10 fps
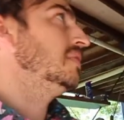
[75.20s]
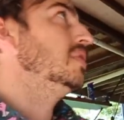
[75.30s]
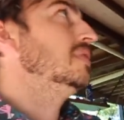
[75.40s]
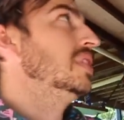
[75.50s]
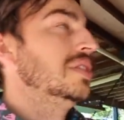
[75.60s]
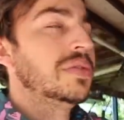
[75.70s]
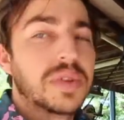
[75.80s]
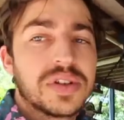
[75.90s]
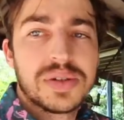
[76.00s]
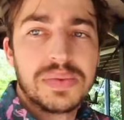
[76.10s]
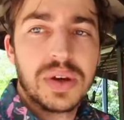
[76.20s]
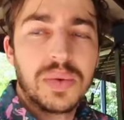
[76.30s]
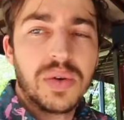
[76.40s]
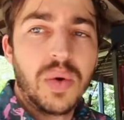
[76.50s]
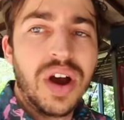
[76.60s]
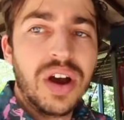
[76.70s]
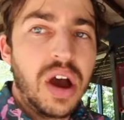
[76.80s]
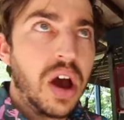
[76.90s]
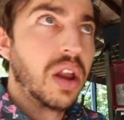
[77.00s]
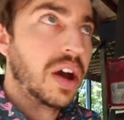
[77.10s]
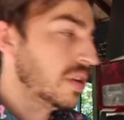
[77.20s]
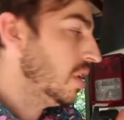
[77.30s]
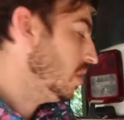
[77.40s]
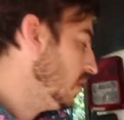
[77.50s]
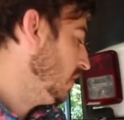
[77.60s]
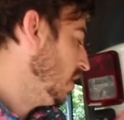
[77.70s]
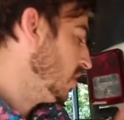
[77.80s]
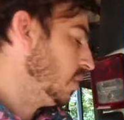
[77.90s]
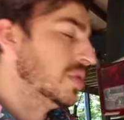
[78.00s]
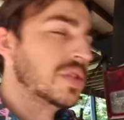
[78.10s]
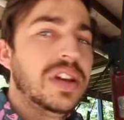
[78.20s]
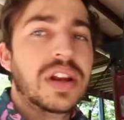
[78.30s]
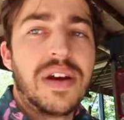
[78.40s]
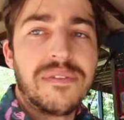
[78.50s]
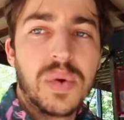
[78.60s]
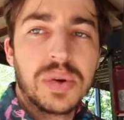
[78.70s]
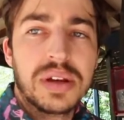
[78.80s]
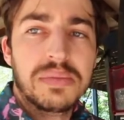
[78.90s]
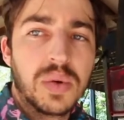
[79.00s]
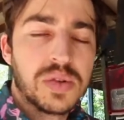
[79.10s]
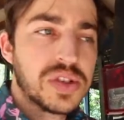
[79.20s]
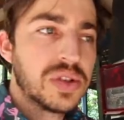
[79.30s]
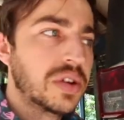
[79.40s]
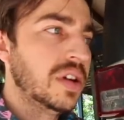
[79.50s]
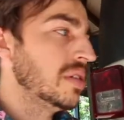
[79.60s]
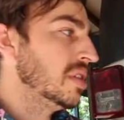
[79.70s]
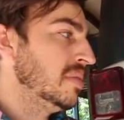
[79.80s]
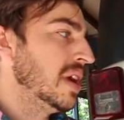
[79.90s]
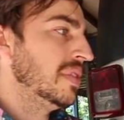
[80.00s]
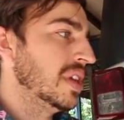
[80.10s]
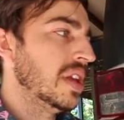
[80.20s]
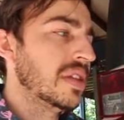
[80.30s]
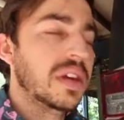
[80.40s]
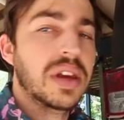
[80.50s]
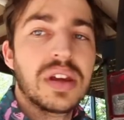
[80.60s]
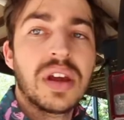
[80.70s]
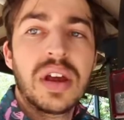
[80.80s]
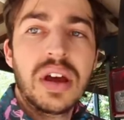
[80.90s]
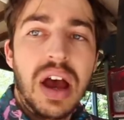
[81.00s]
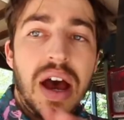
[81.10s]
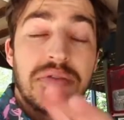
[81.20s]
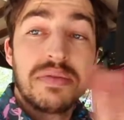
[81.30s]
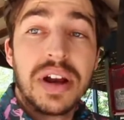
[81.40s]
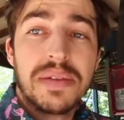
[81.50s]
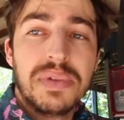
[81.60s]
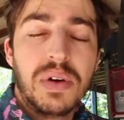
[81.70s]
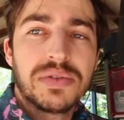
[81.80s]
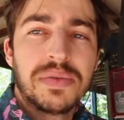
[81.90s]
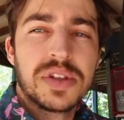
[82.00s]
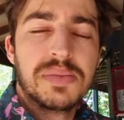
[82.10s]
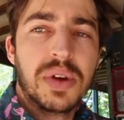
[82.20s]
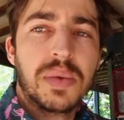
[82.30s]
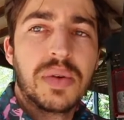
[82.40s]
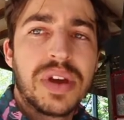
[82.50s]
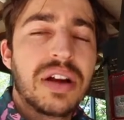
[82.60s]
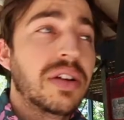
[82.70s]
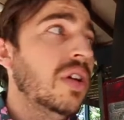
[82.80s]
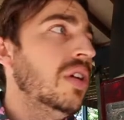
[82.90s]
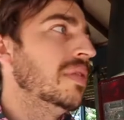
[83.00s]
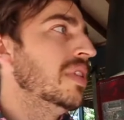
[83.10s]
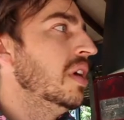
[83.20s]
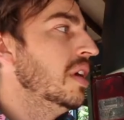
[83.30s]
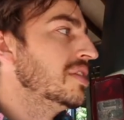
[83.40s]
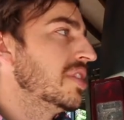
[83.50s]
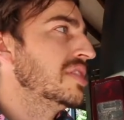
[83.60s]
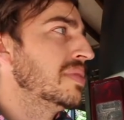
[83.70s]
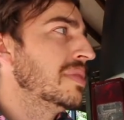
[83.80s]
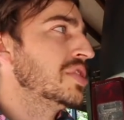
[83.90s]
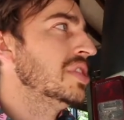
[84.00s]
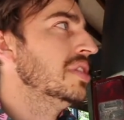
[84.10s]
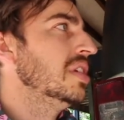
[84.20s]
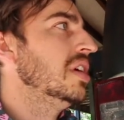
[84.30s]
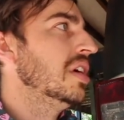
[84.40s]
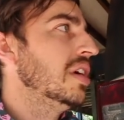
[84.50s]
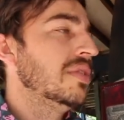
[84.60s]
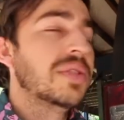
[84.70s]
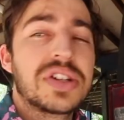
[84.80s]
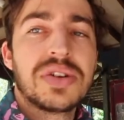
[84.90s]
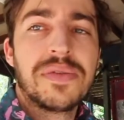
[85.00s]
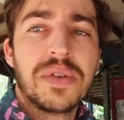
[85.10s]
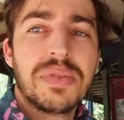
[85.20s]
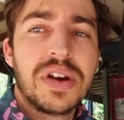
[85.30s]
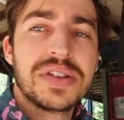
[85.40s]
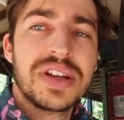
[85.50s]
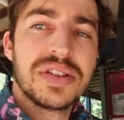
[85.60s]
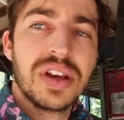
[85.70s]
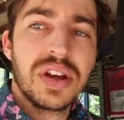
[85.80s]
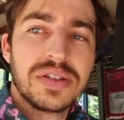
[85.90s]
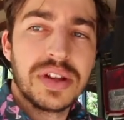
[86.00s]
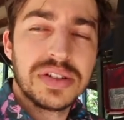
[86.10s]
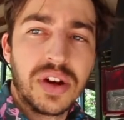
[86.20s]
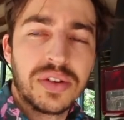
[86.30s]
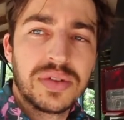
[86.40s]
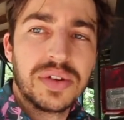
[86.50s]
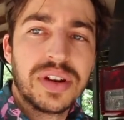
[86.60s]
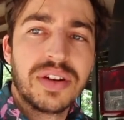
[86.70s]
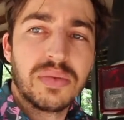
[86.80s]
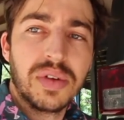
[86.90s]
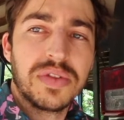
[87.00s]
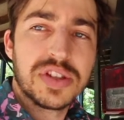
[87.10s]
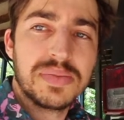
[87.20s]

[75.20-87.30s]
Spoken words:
a few things from the spare wheel light off. You'll also need a 14mm socket to be able to get the remaining bolts from the spare wheel carrier off. So that's pretty much it. Pretty straightforward process. So let's go on to it, remove the